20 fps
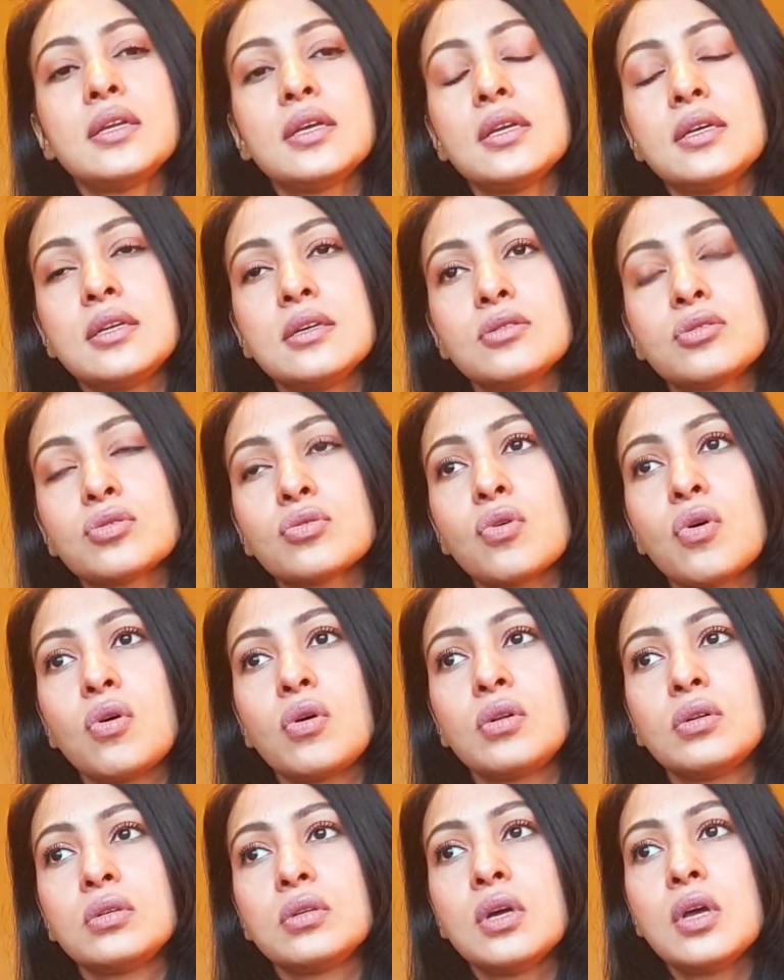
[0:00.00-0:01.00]
It is
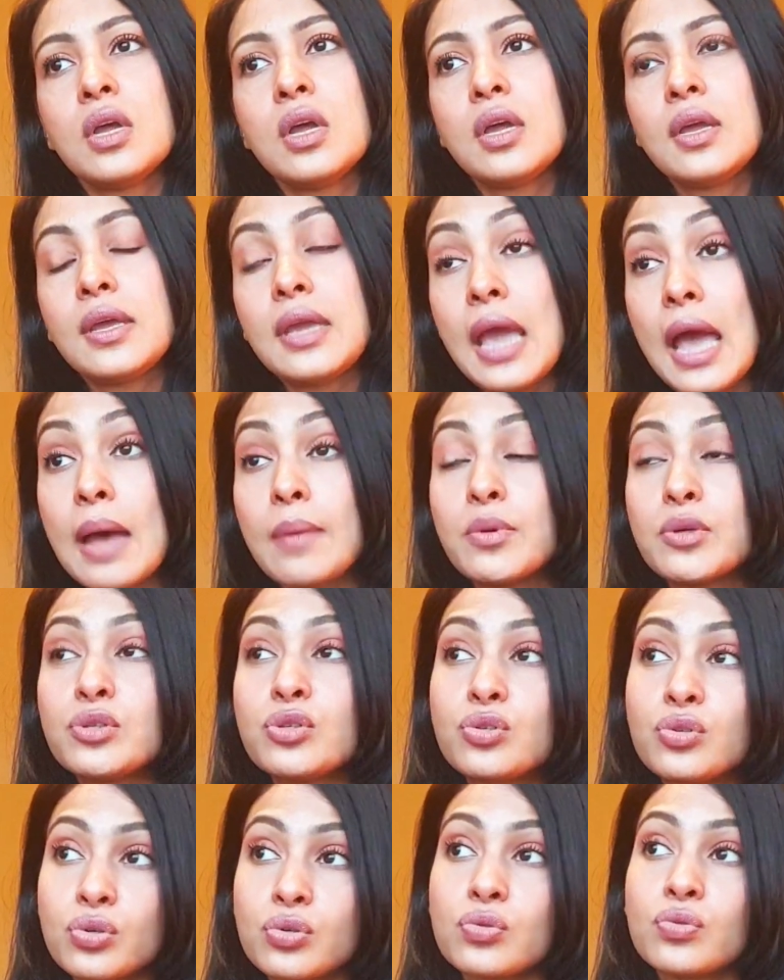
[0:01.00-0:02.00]
called Cabin
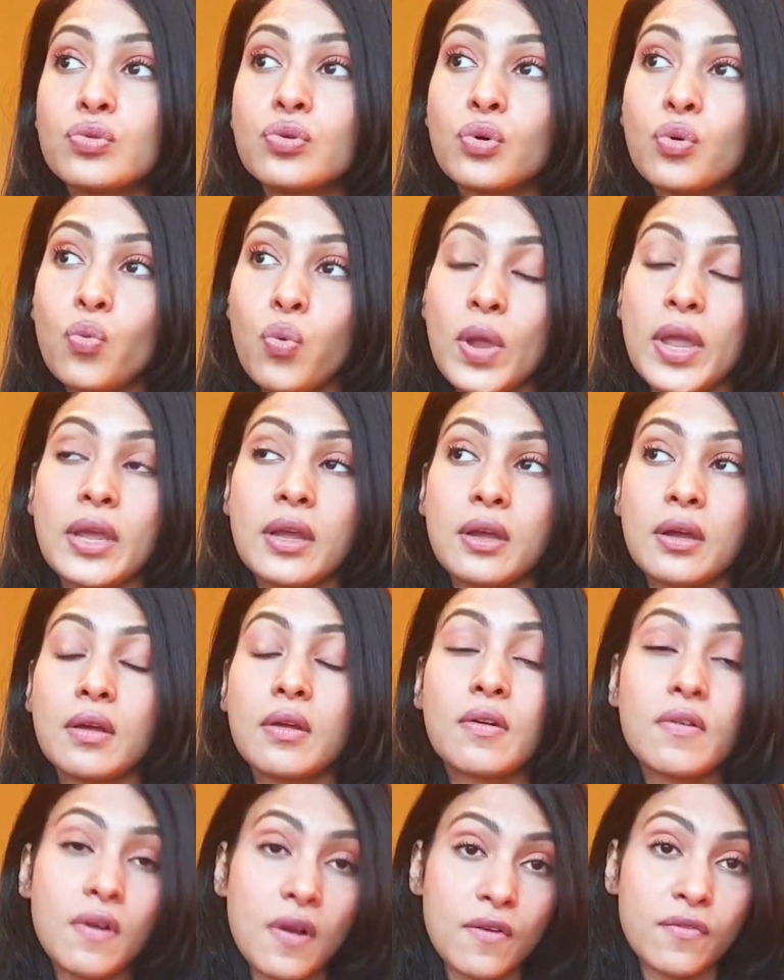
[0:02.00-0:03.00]
Crew Quick
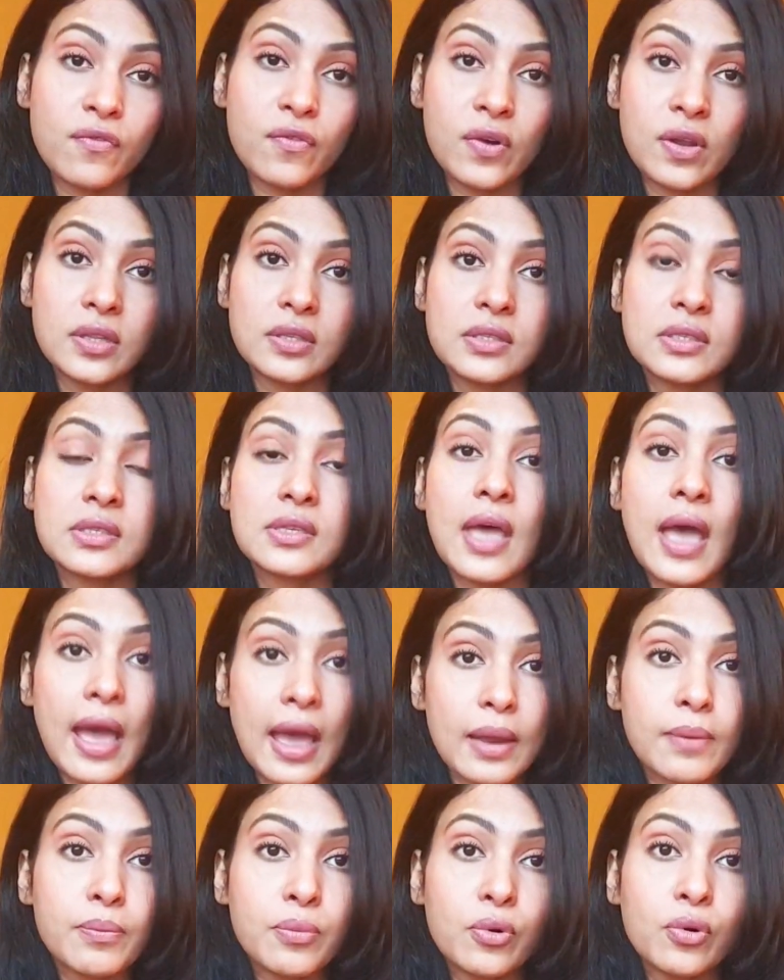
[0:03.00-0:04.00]
Reference
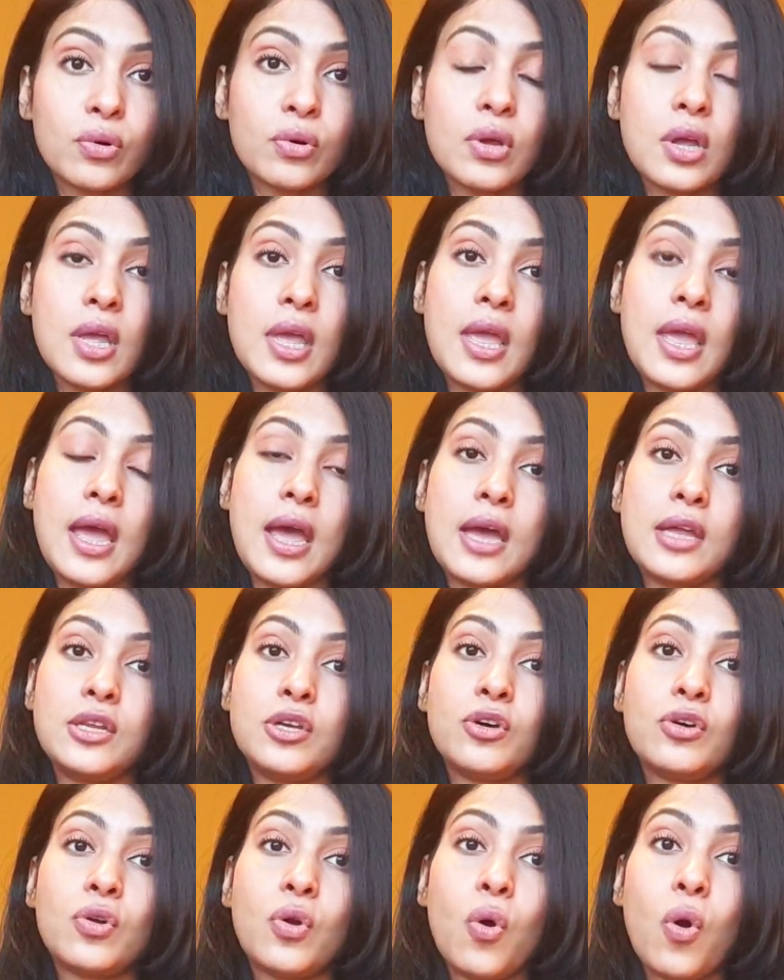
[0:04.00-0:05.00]
Handbook, and you're
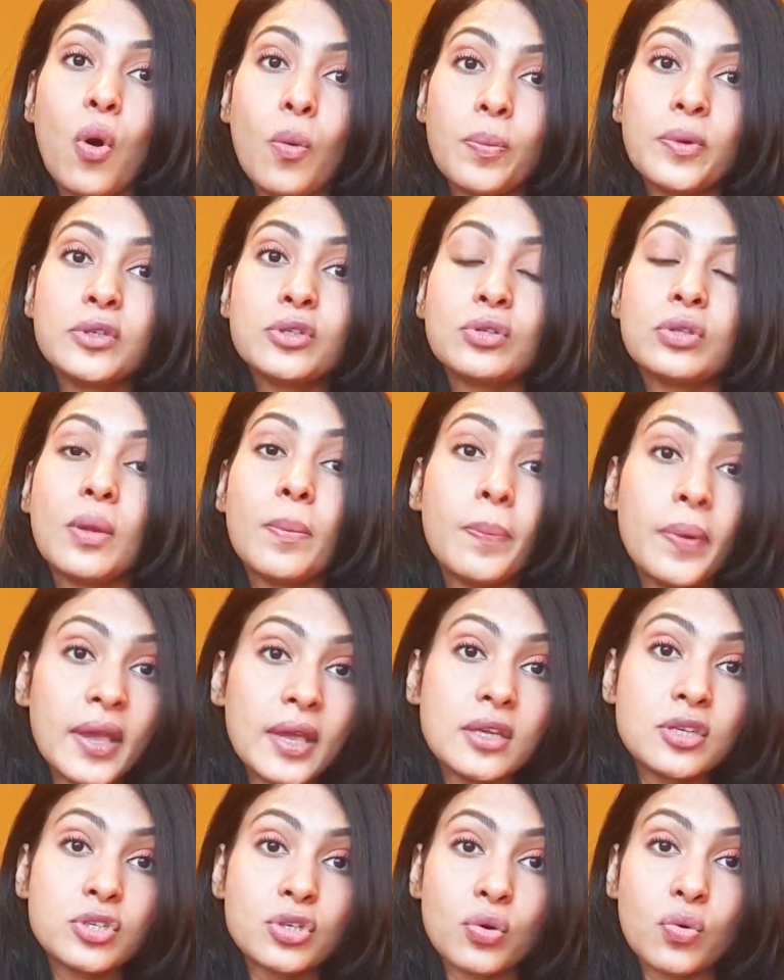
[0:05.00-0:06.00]
going to open to the
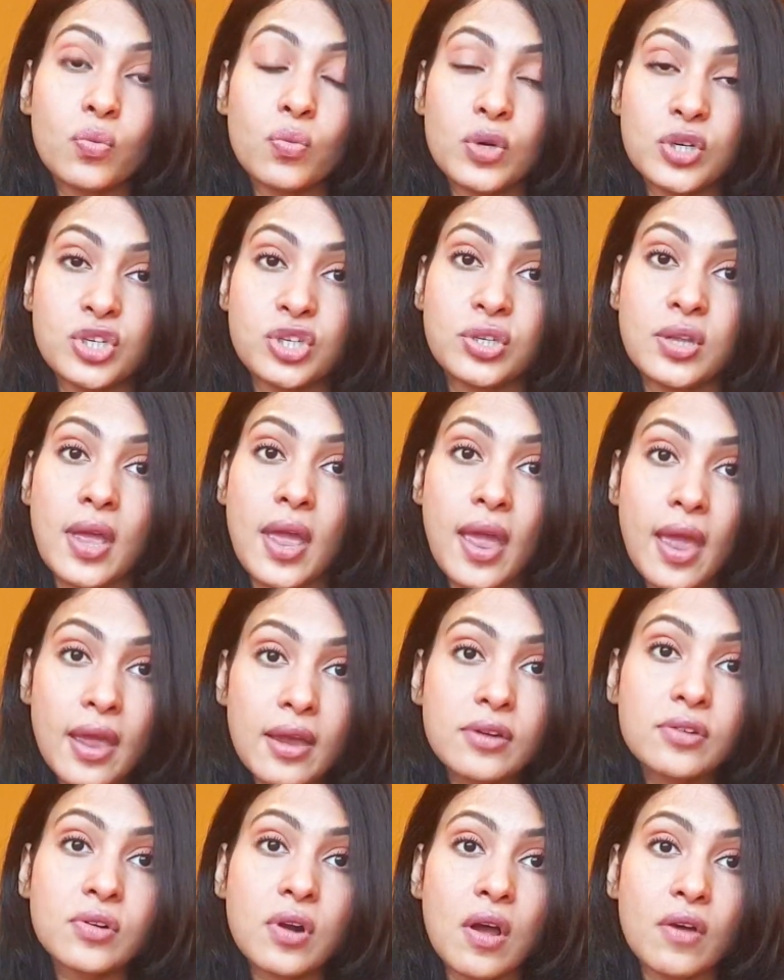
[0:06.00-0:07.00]
page which the
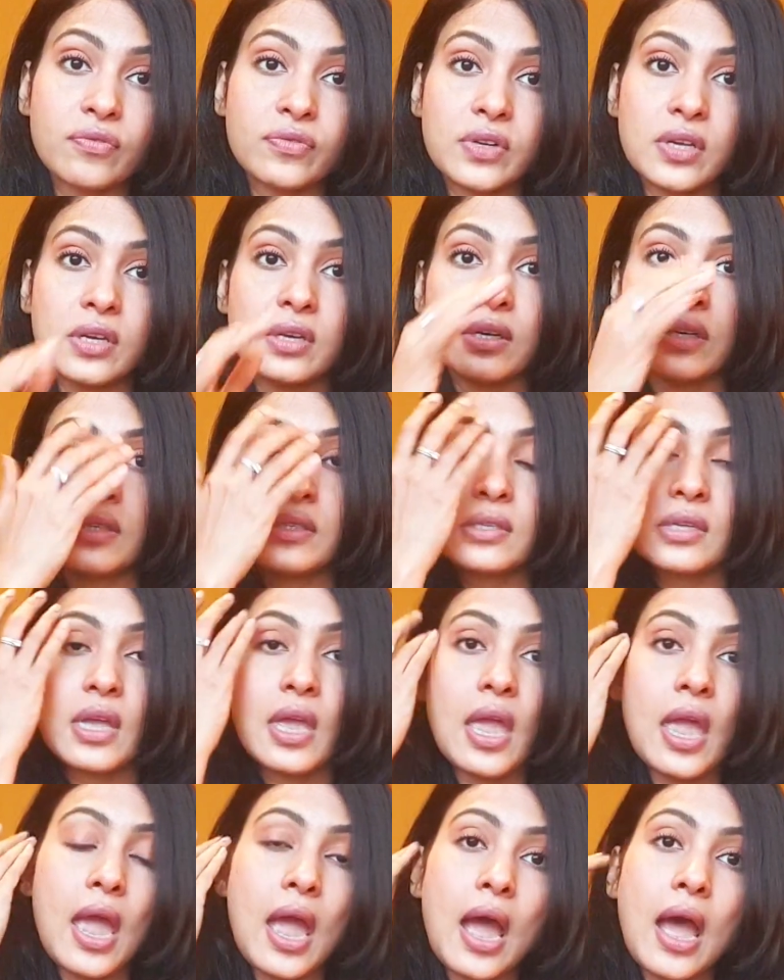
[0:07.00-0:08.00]
aircraft is,
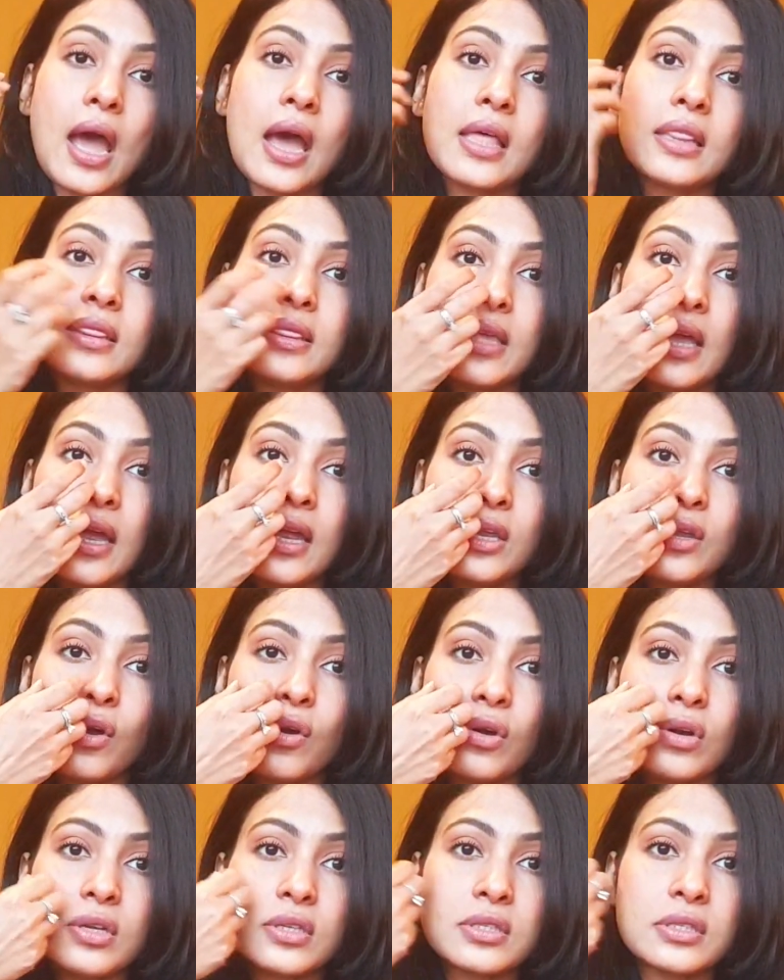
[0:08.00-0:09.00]
and there you're
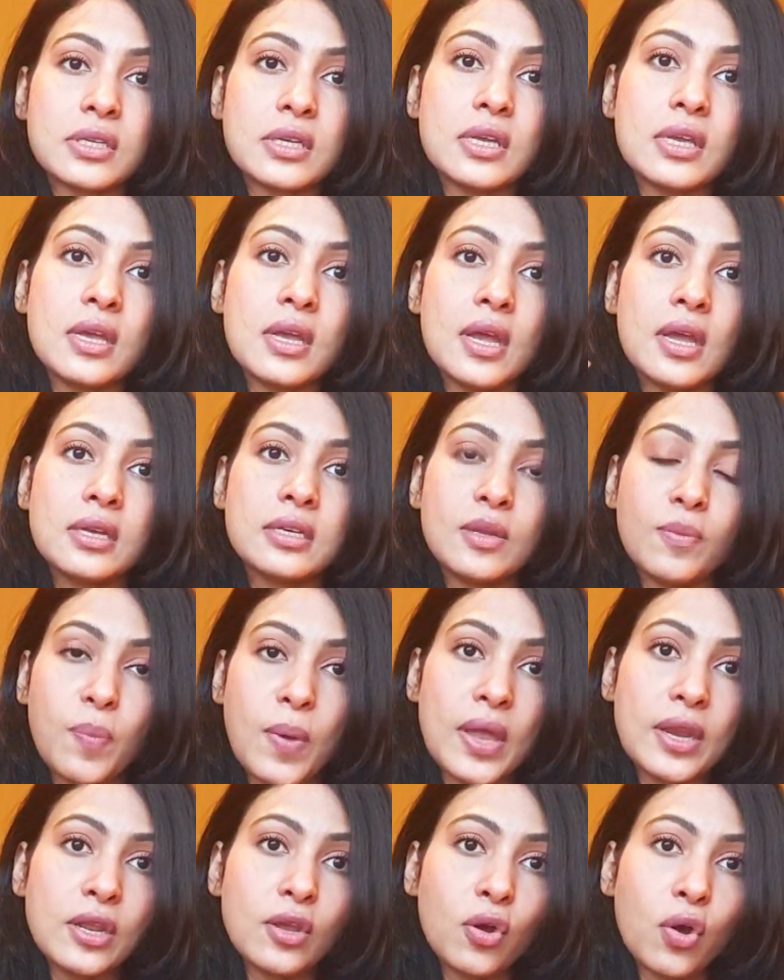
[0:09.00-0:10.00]
going to see,
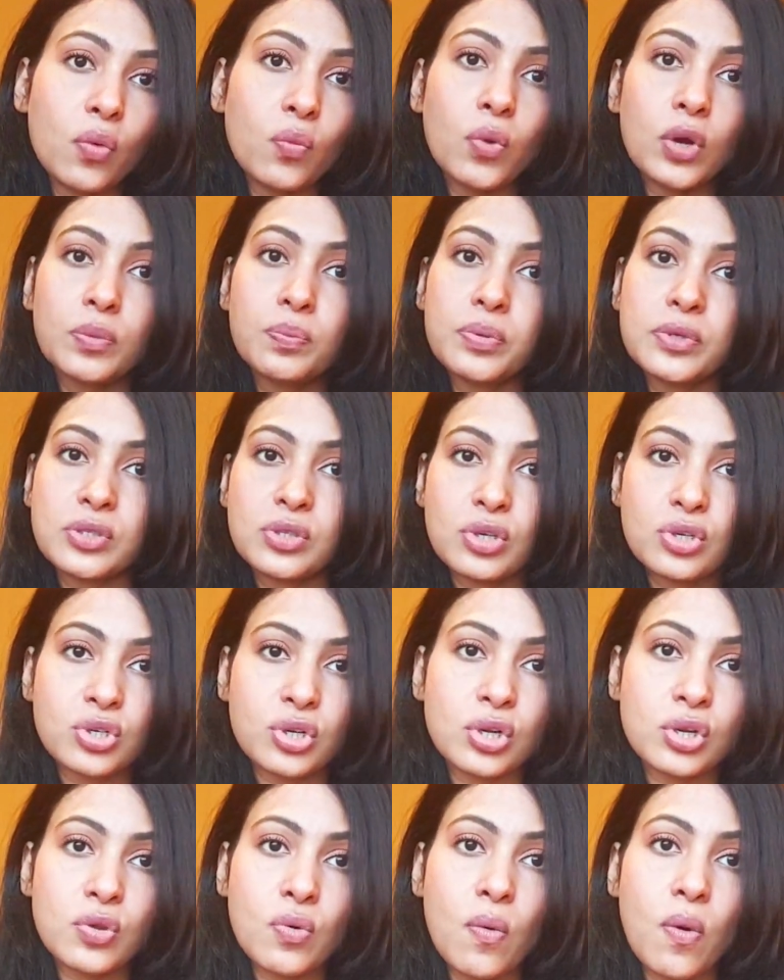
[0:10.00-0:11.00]
depending on what
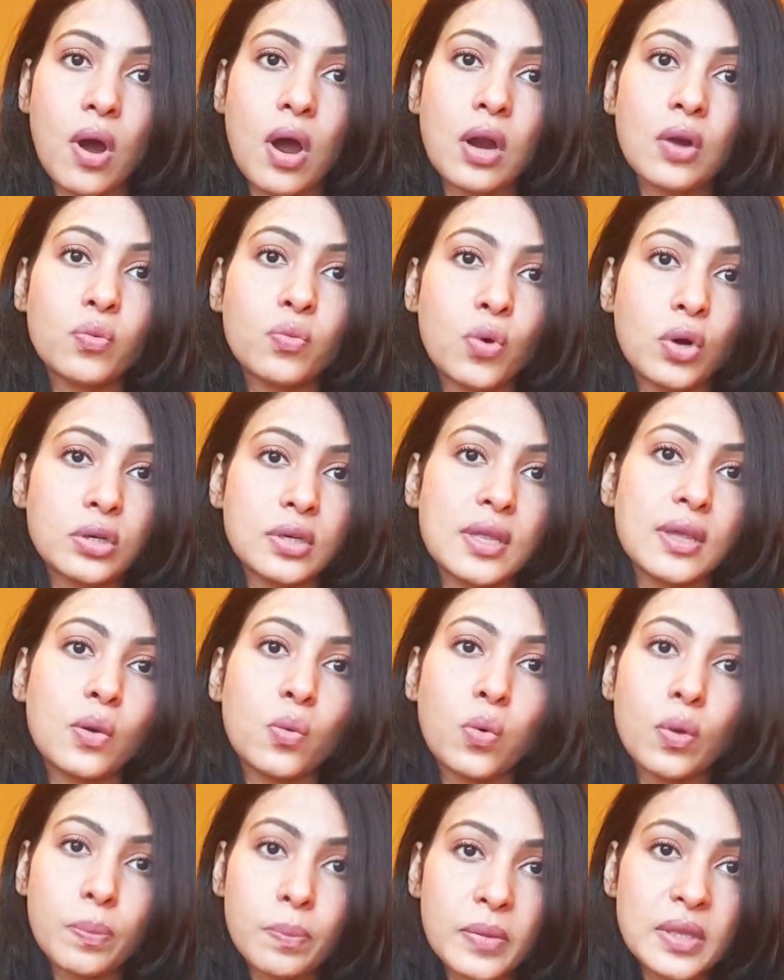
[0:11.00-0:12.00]
position you are, what
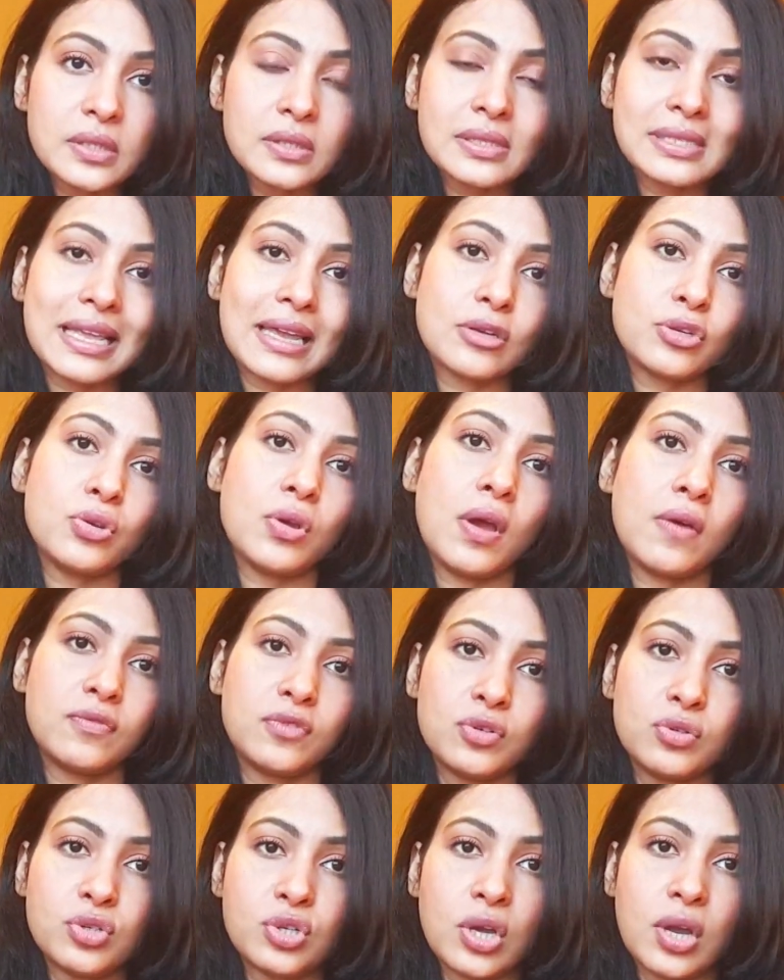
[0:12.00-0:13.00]
equipments that you have
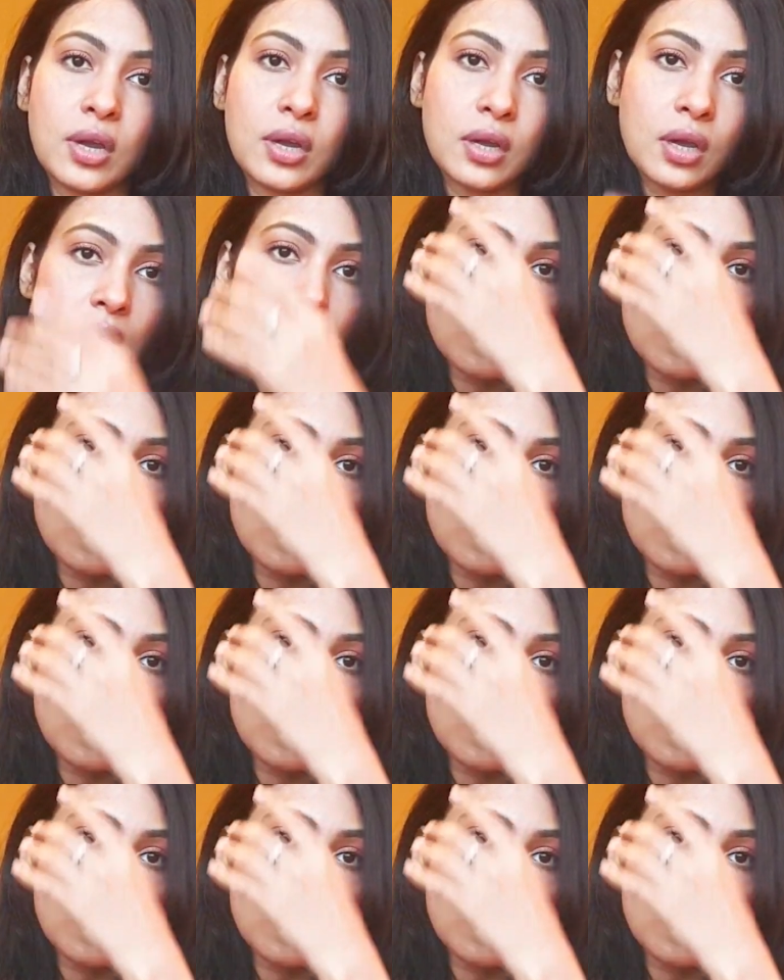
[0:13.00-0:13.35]
to check.